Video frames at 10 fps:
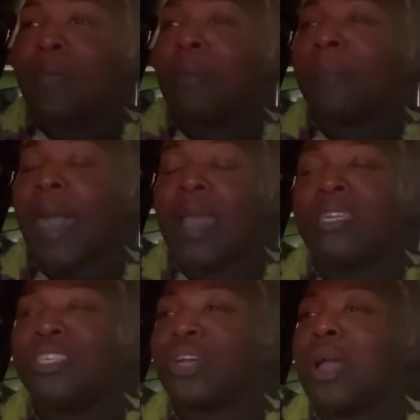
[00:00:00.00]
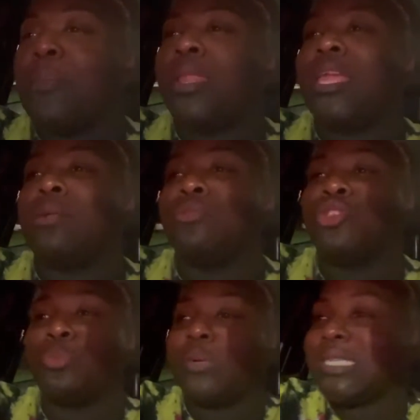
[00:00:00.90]
my packages are coming in i'm
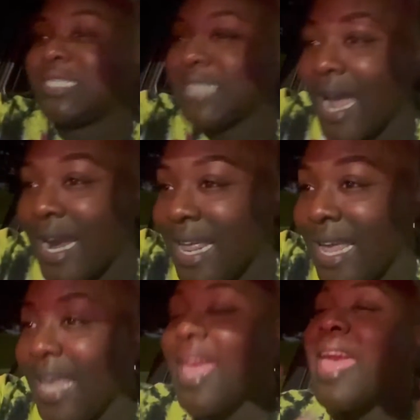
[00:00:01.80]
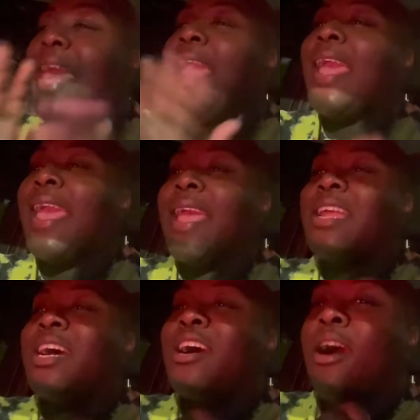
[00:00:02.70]
super excited and
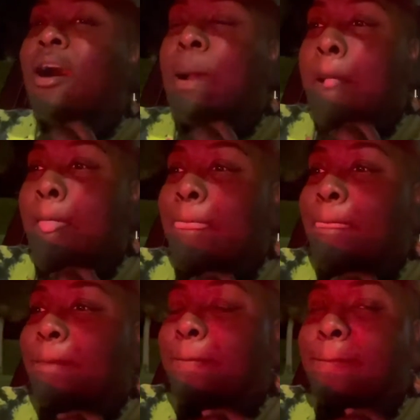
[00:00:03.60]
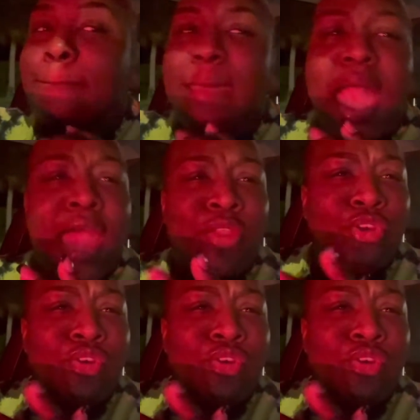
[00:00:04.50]
um i don't know